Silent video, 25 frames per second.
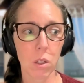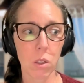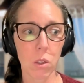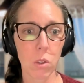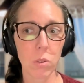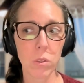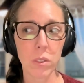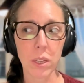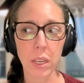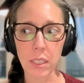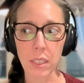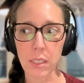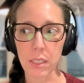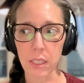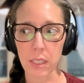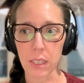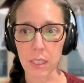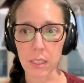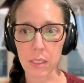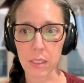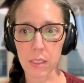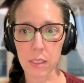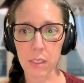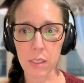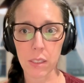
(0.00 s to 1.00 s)
Who does
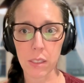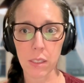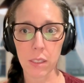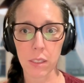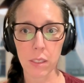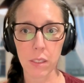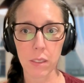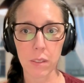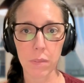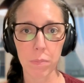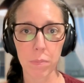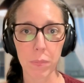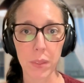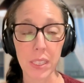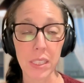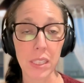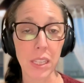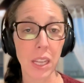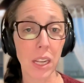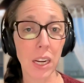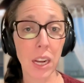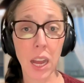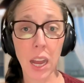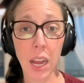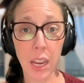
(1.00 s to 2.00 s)
this? It's
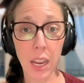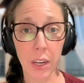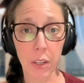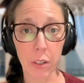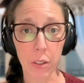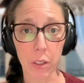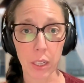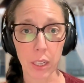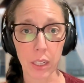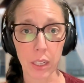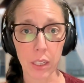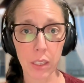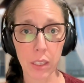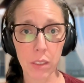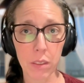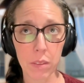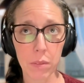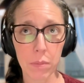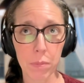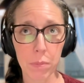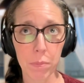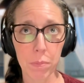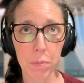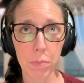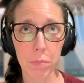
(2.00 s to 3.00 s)
not hiring.
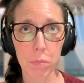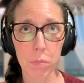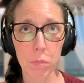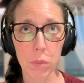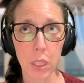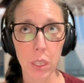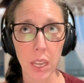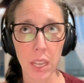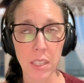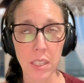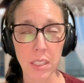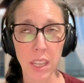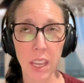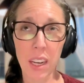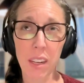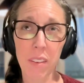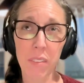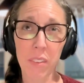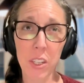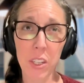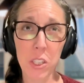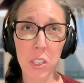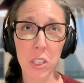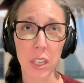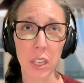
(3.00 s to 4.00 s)
It's kind
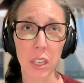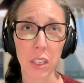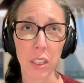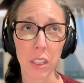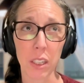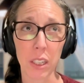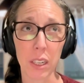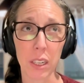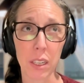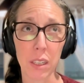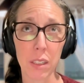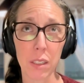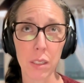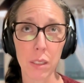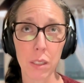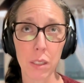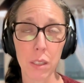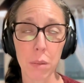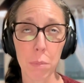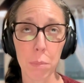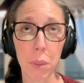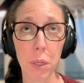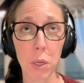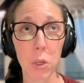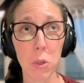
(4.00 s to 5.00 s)
of visionary,
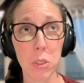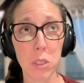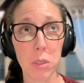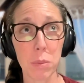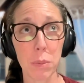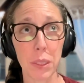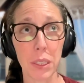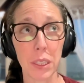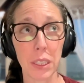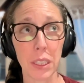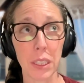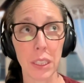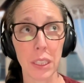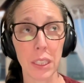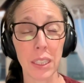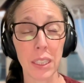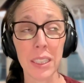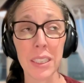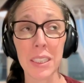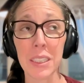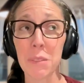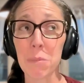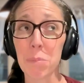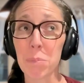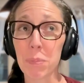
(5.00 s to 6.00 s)
But ultimately,
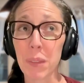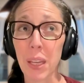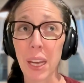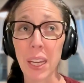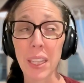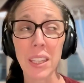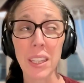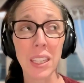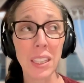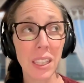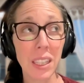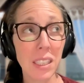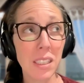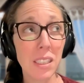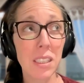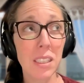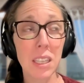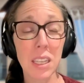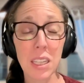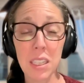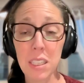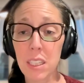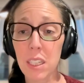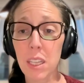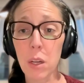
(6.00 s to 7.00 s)
I think that's a
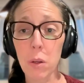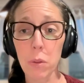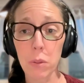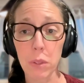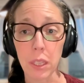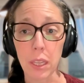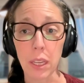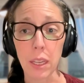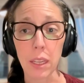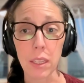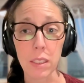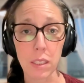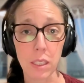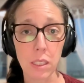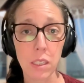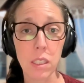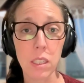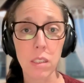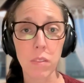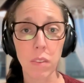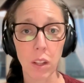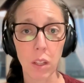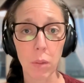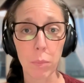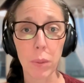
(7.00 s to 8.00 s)
DCO thing because it's
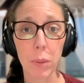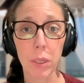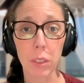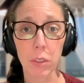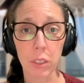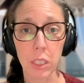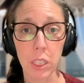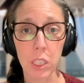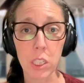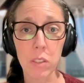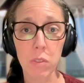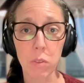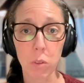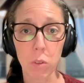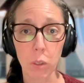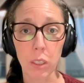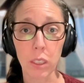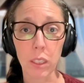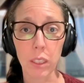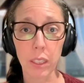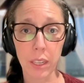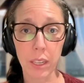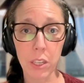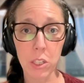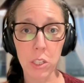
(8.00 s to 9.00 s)
a developmental niche
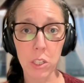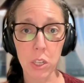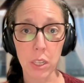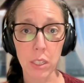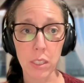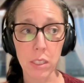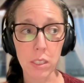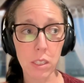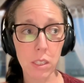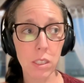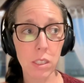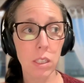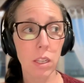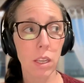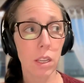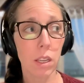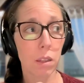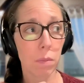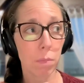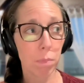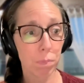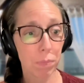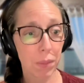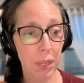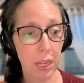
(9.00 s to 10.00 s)
for clinicians
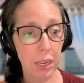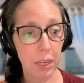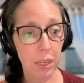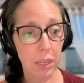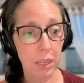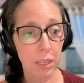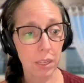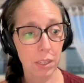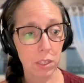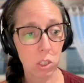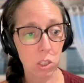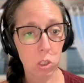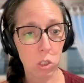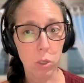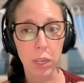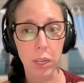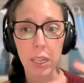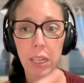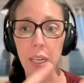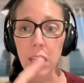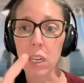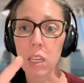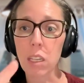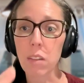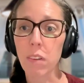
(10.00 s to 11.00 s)
that is
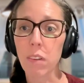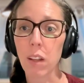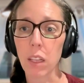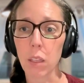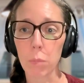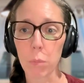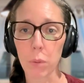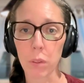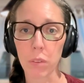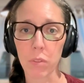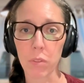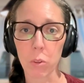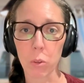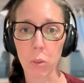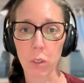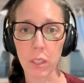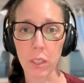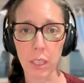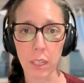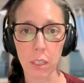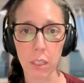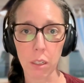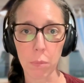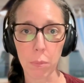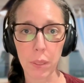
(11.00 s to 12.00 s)
training and development for
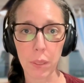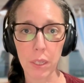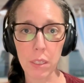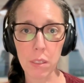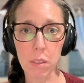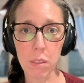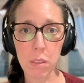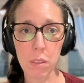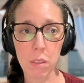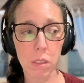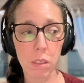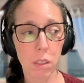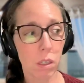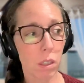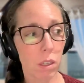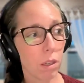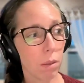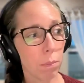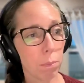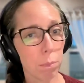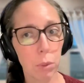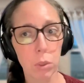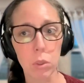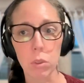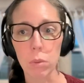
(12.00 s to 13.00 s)
therapists.
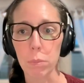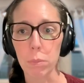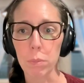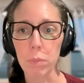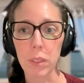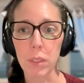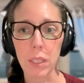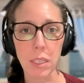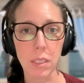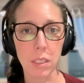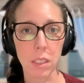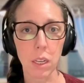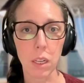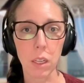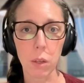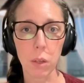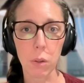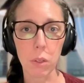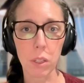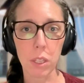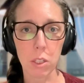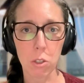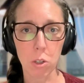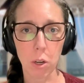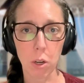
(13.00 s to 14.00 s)
Boom, that's going to go to the